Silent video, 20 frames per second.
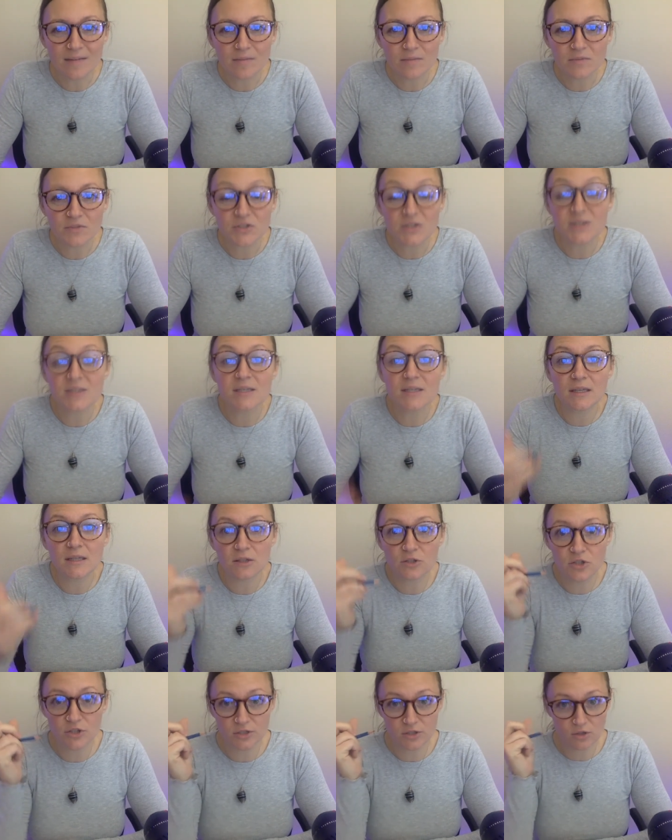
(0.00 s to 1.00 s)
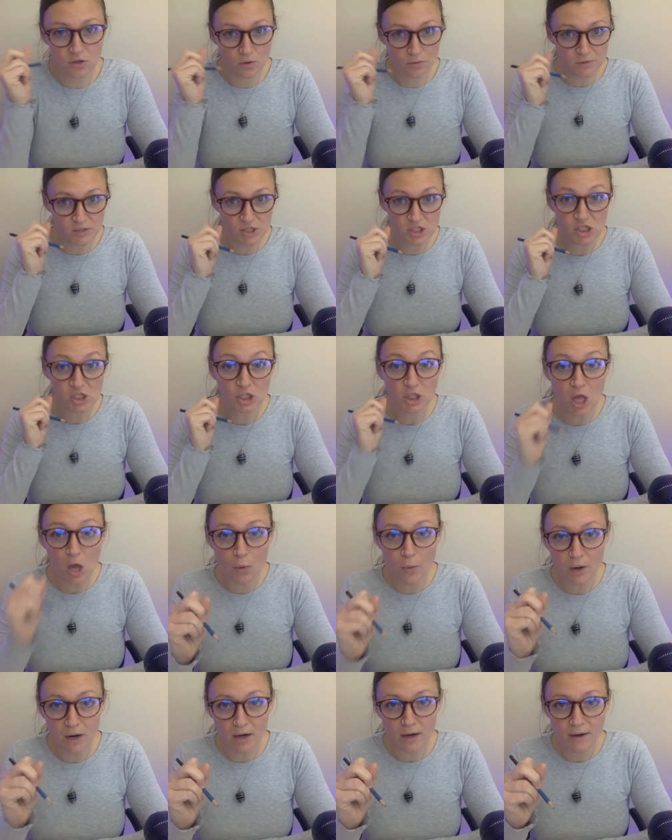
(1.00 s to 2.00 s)
just go
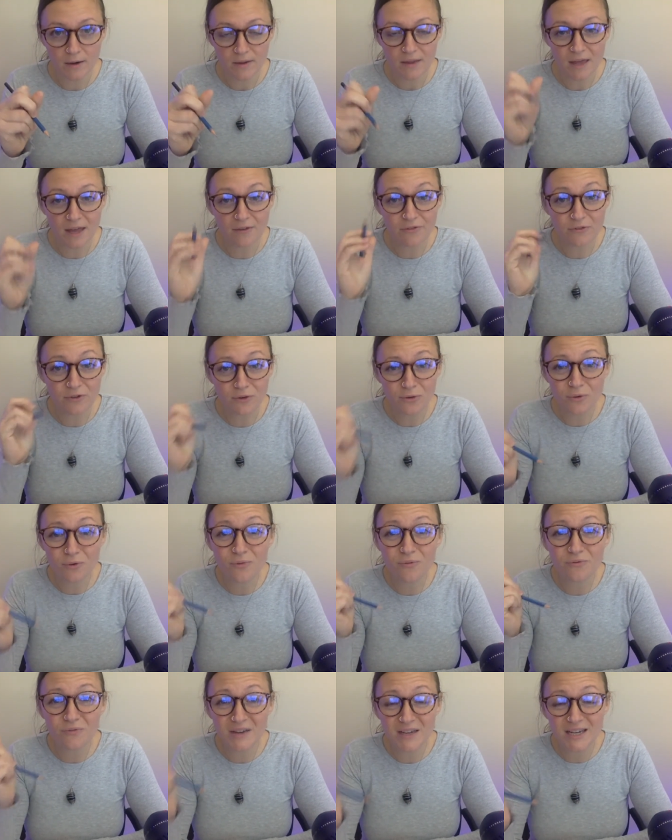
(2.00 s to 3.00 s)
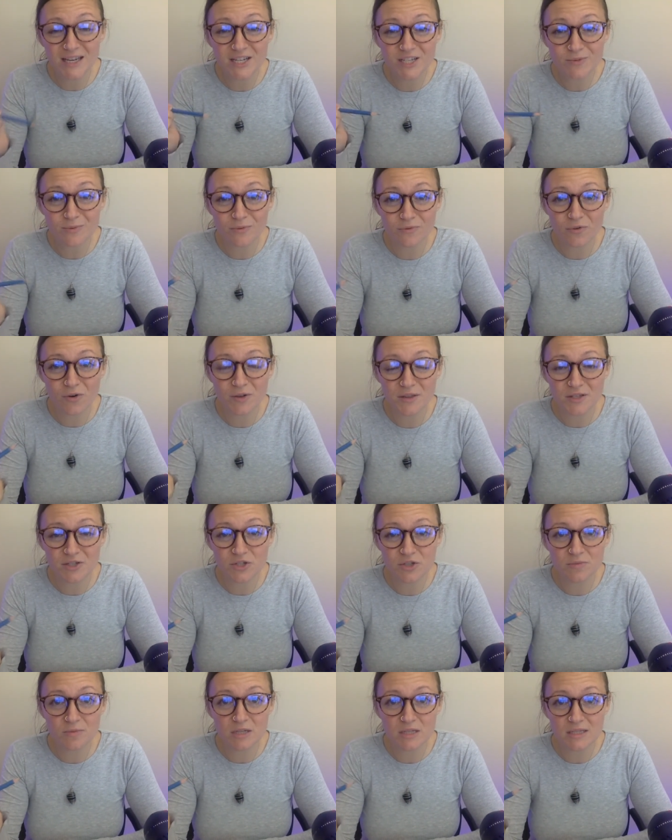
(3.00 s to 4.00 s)
slower. If you finish before the
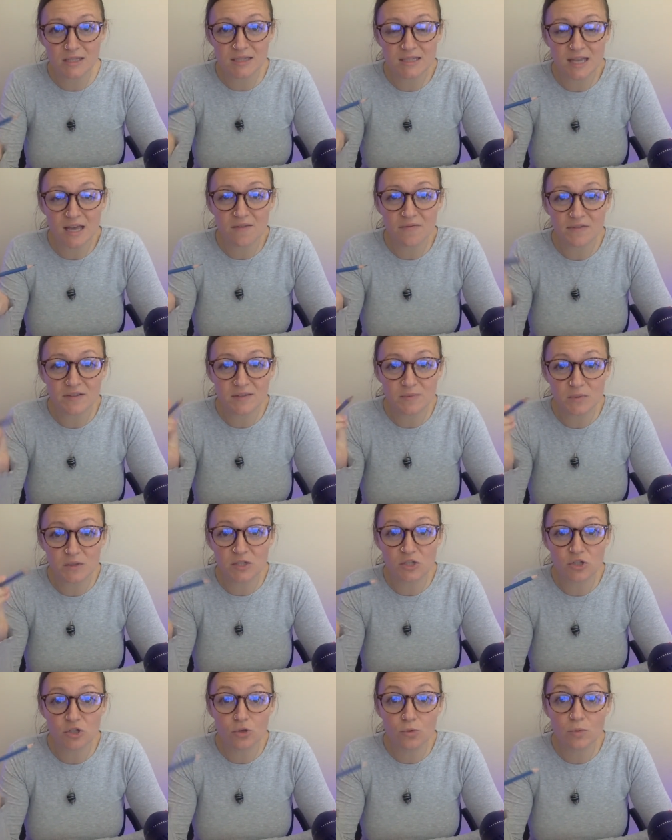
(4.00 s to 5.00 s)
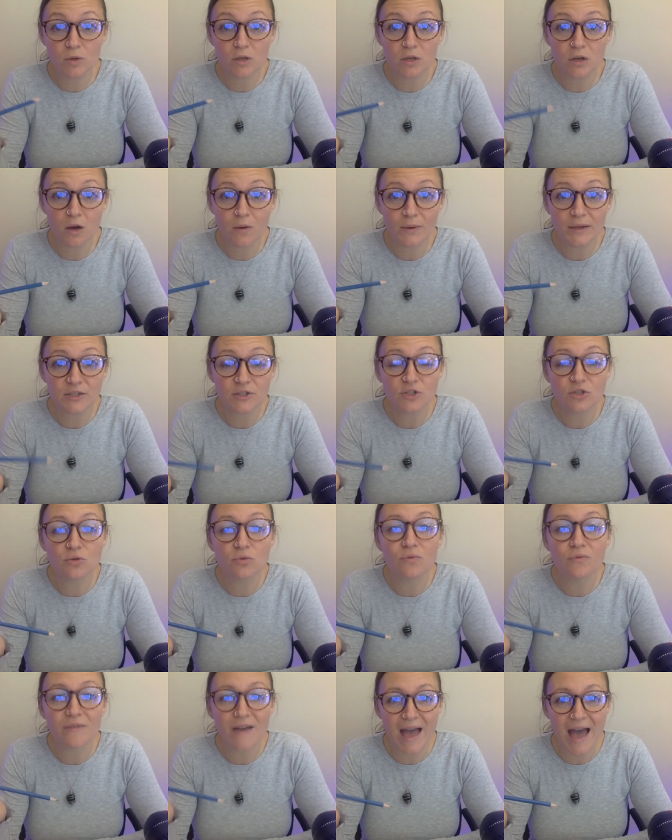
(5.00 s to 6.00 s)
2 minutes is up, it's because you were going
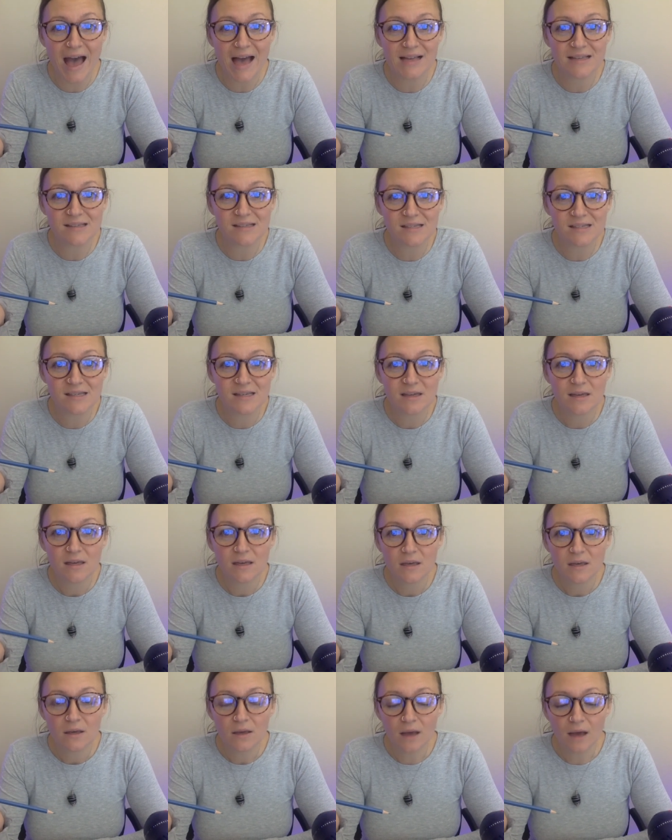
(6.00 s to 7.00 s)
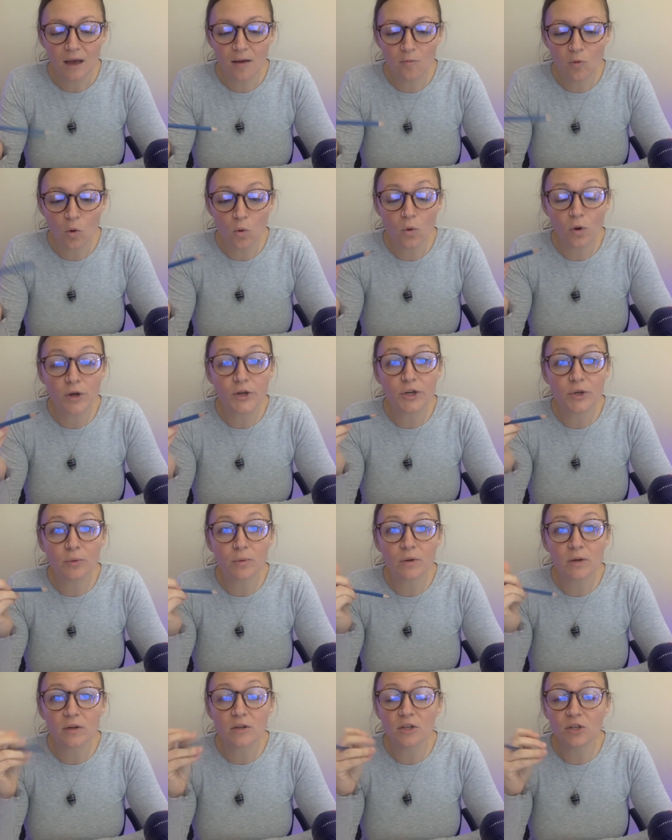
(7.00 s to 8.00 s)
too fast, or you
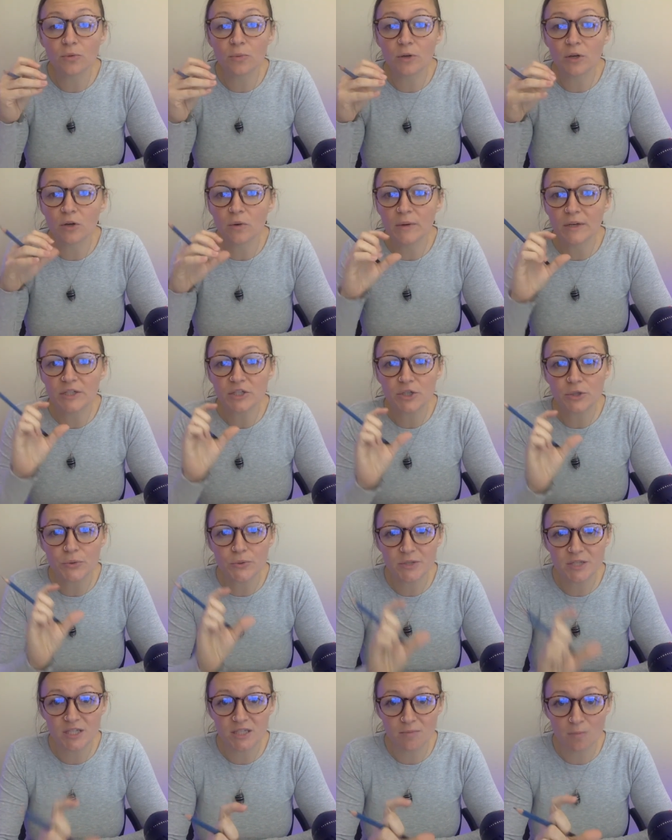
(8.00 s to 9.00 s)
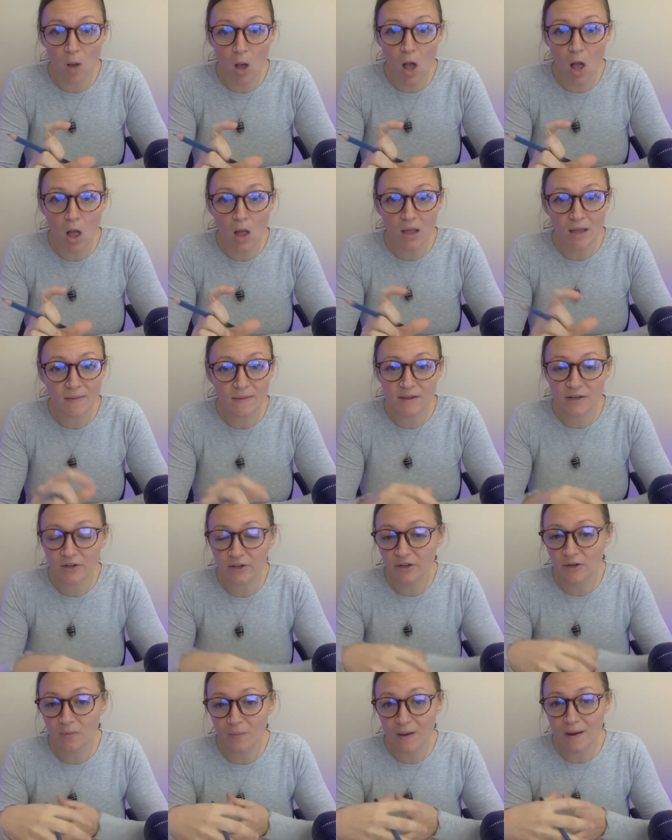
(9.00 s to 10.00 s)
were going too small, and then you're
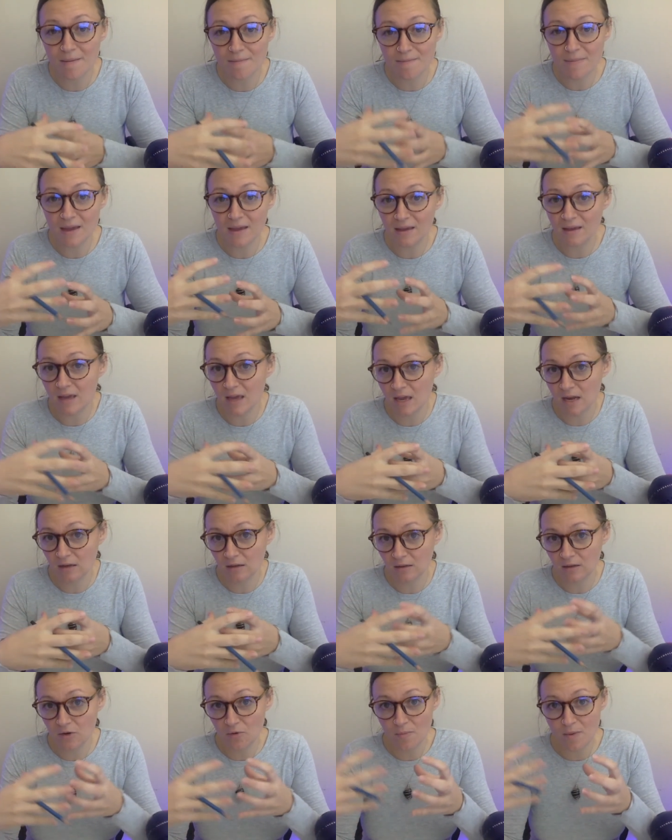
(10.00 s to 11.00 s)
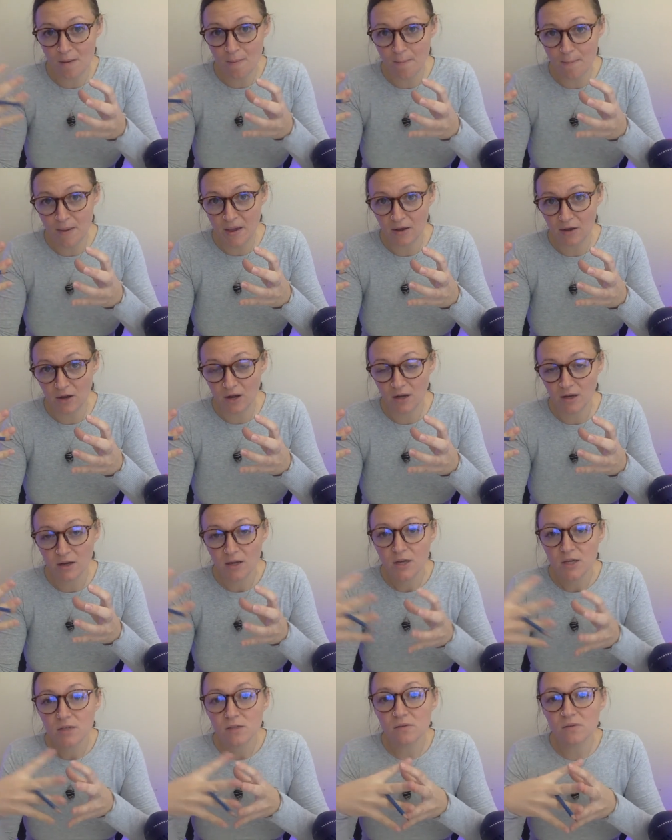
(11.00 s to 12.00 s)
going to want to make it a little bit bigger.
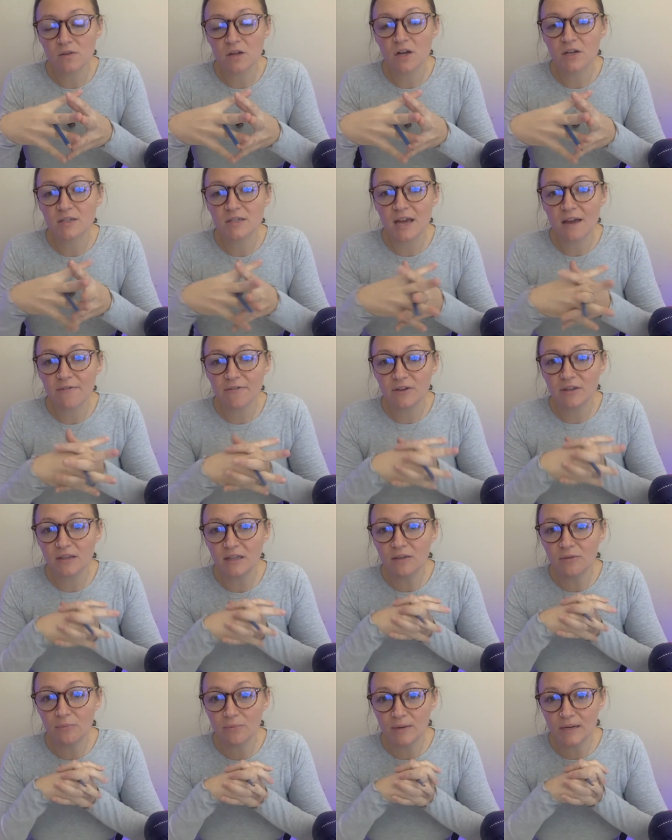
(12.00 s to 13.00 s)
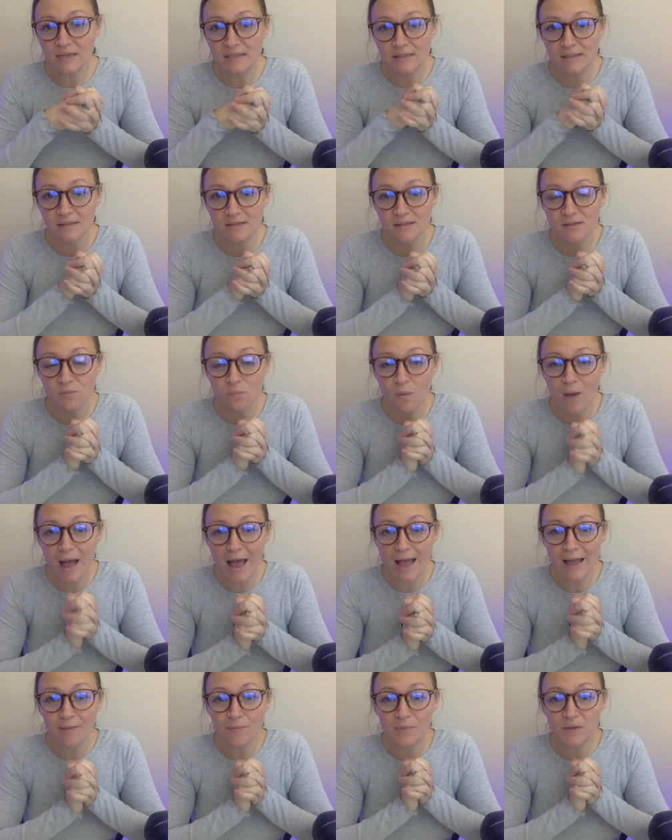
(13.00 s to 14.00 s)
So there are definitely reasons
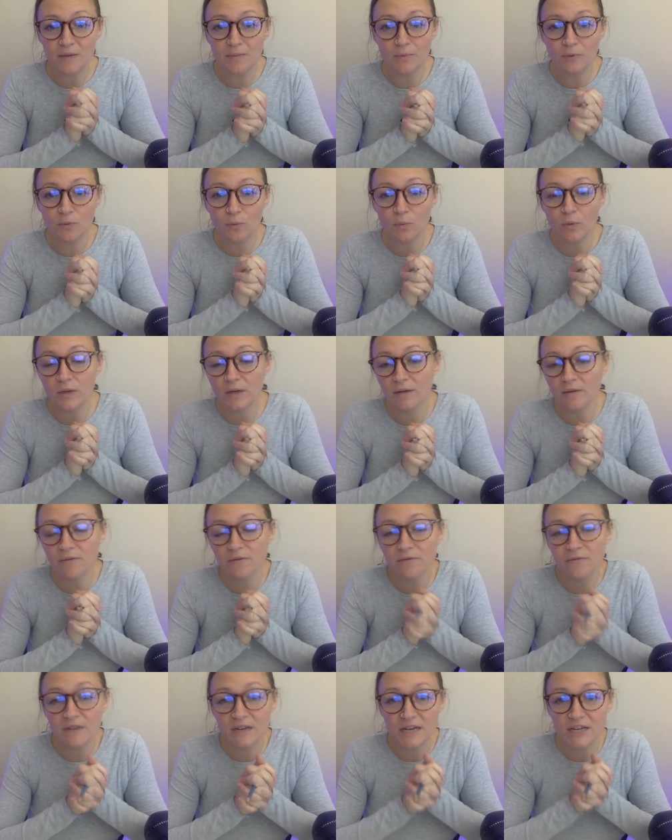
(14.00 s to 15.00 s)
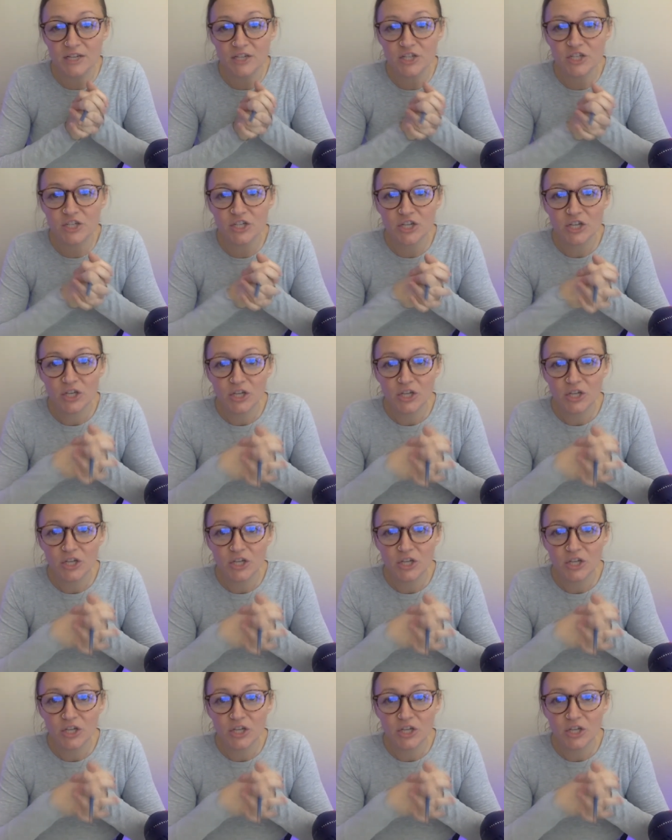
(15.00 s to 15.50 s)
why people wouldn't finish,